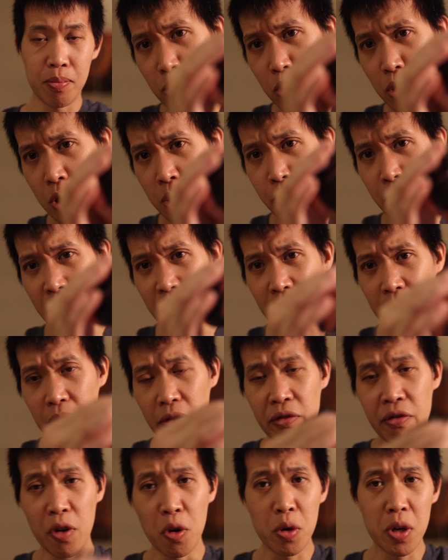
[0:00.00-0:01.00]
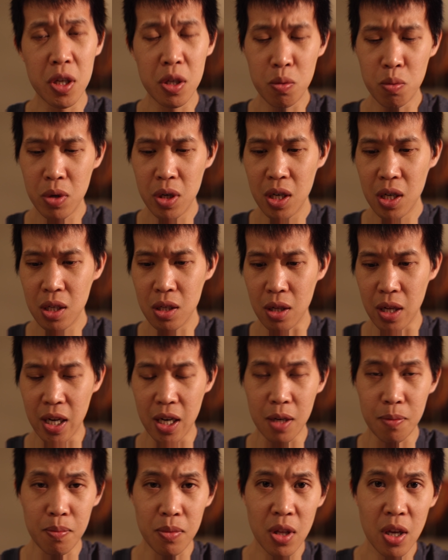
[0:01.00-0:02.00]
Spinning the focus ring,
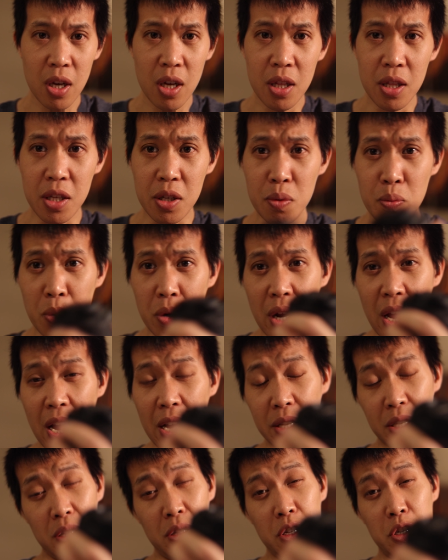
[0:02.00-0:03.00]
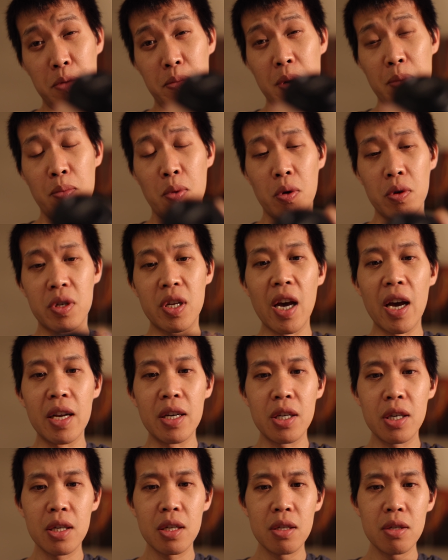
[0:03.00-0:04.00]
like this one has a little bit more
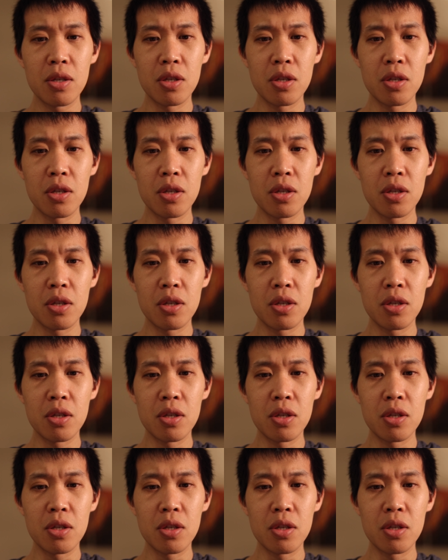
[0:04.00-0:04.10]
tension,